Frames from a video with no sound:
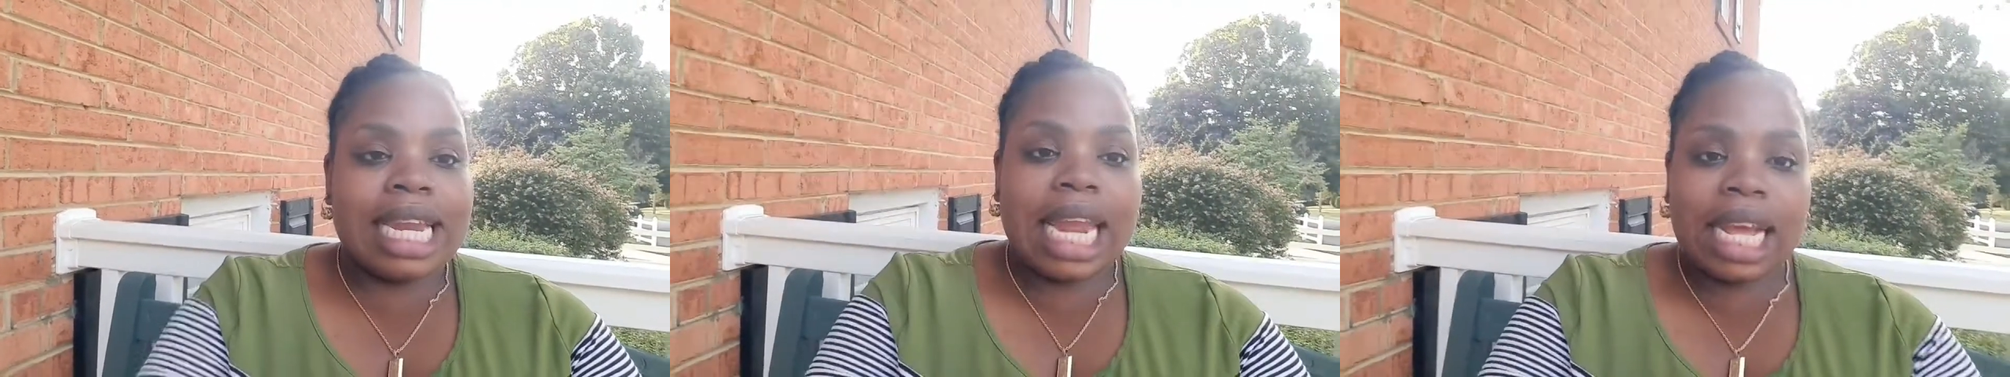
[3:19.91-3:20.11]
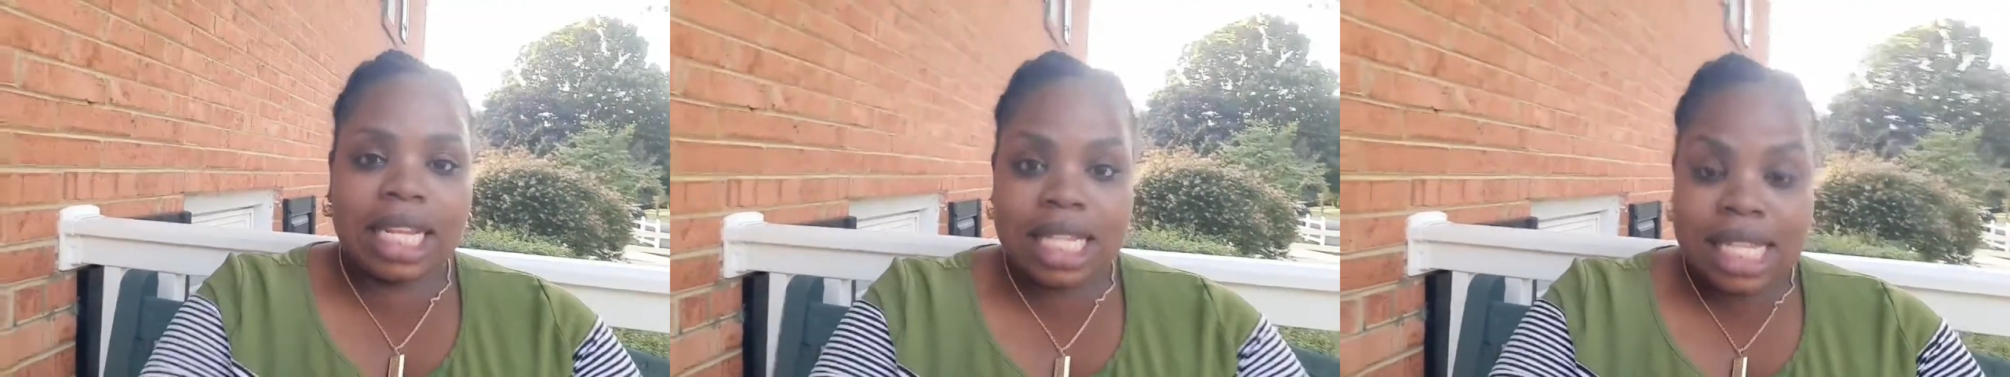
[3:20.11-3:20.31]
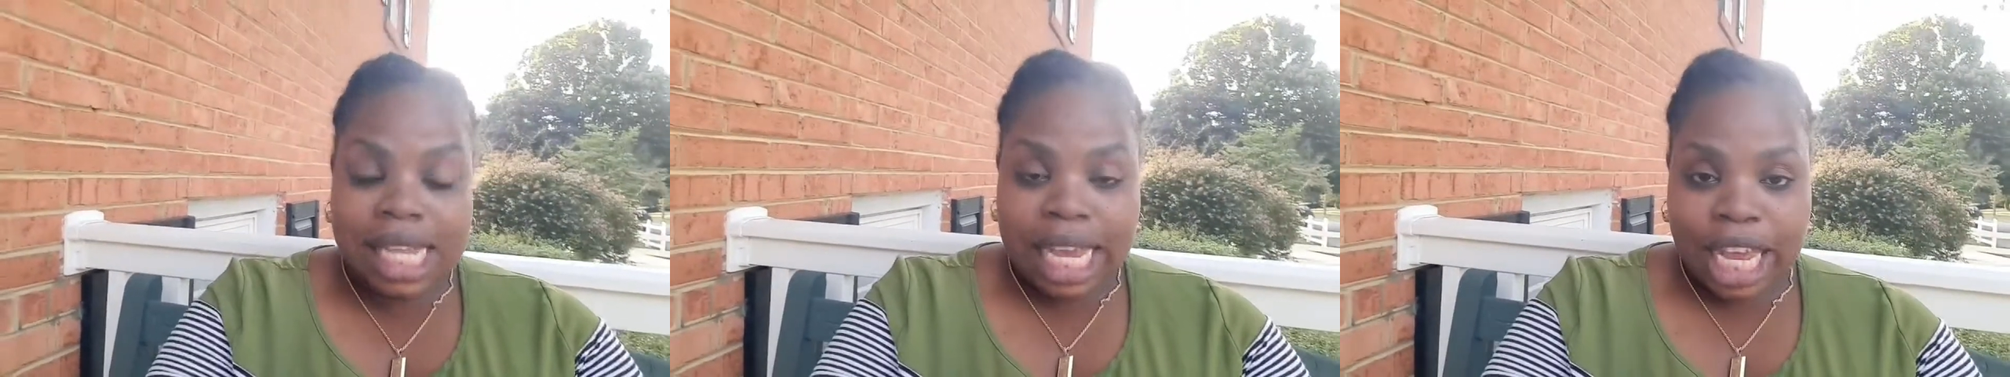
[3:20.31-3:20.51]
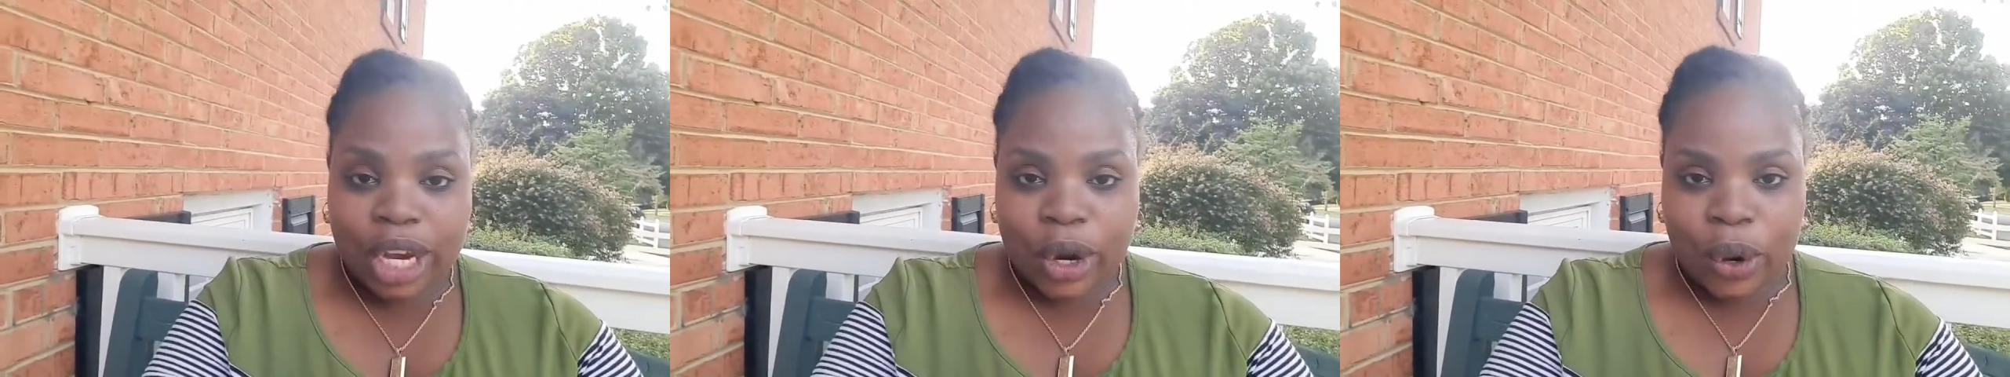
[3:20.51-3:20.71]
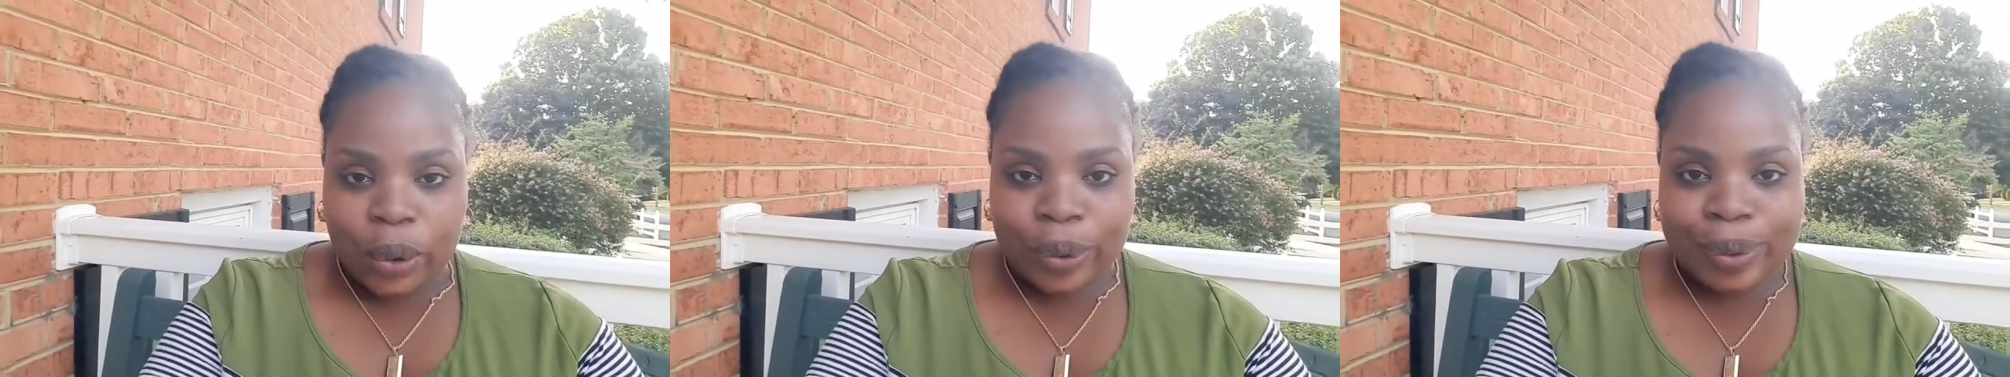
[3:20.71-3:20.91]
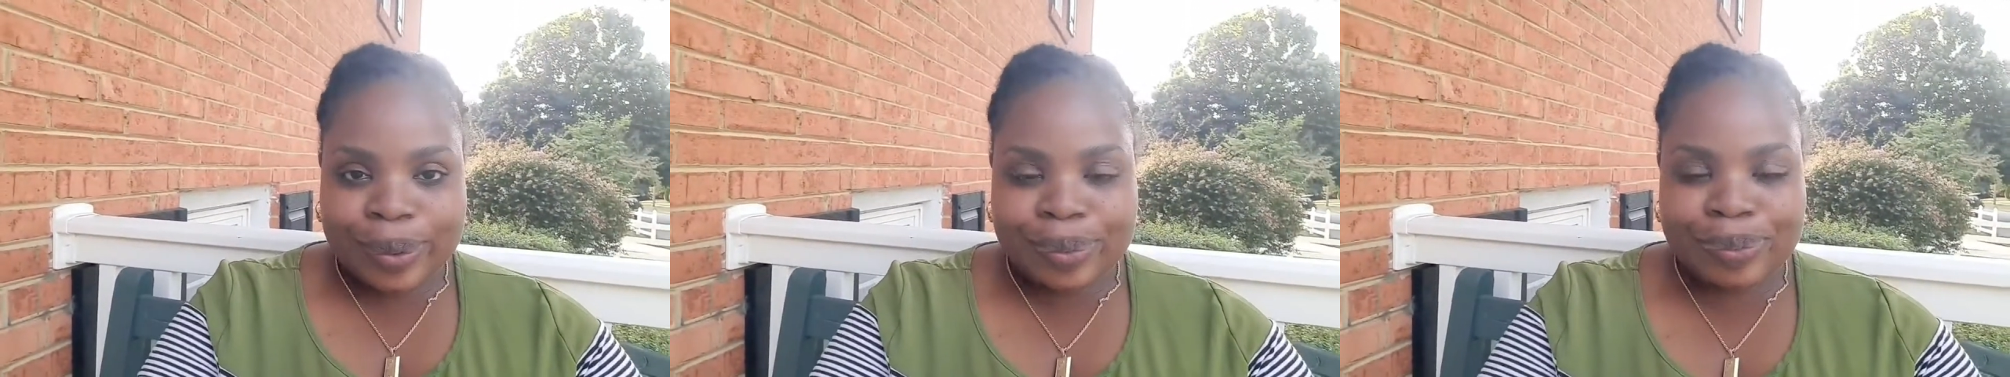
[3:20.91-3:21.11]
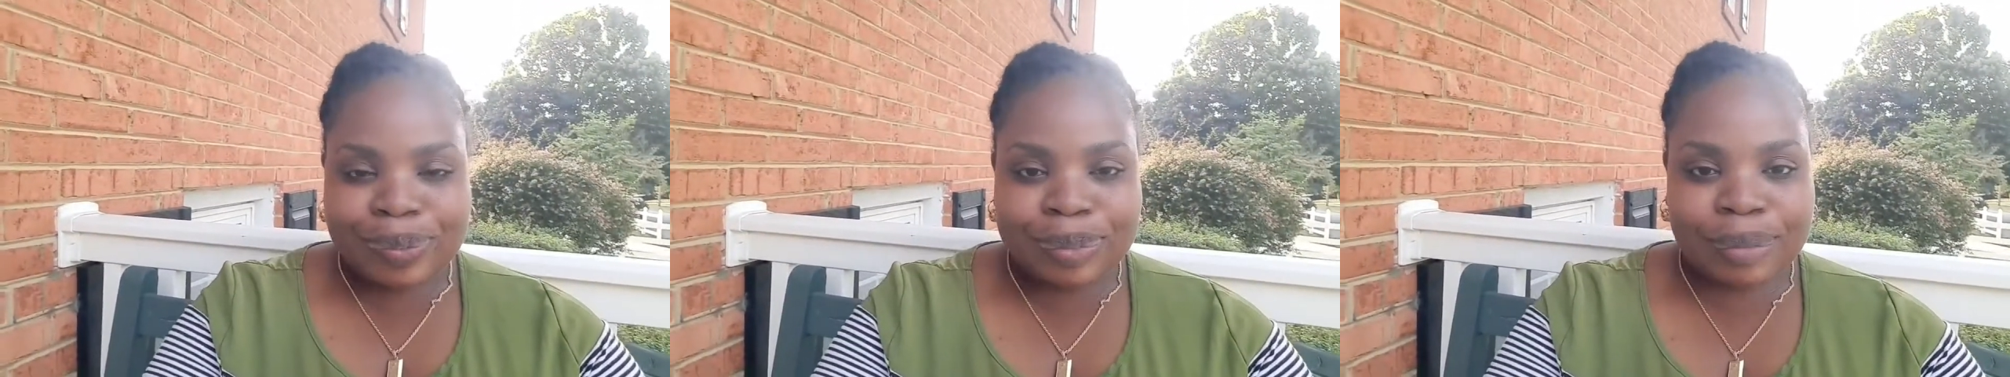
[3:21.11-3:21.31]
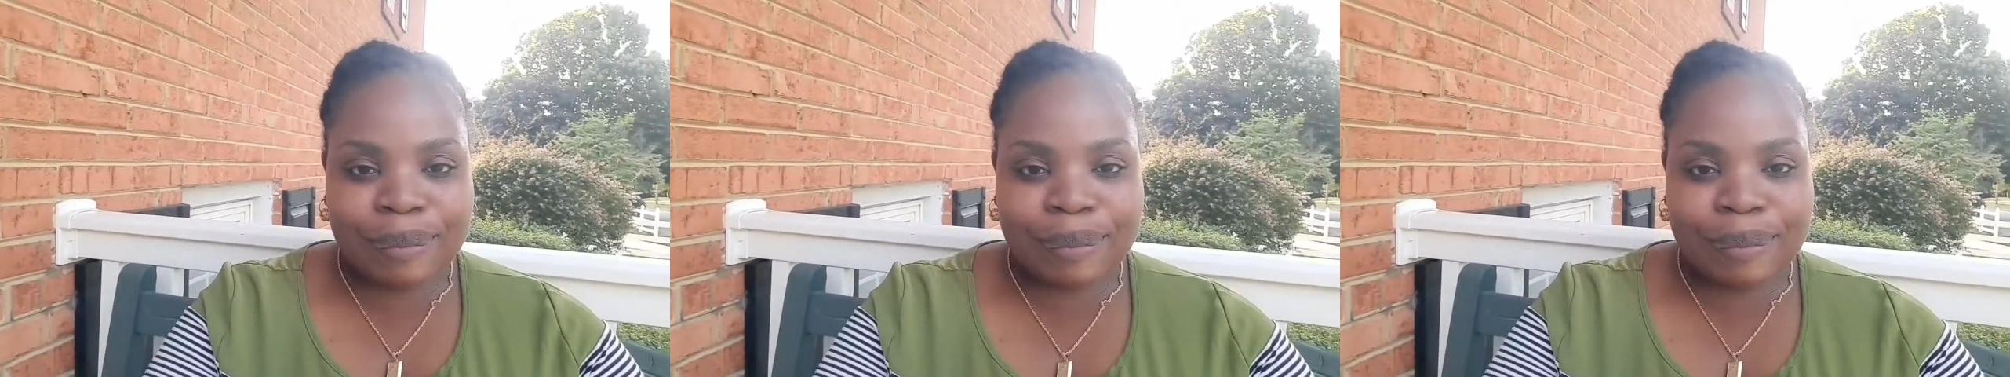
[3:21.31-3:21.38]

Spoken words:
next day, you know,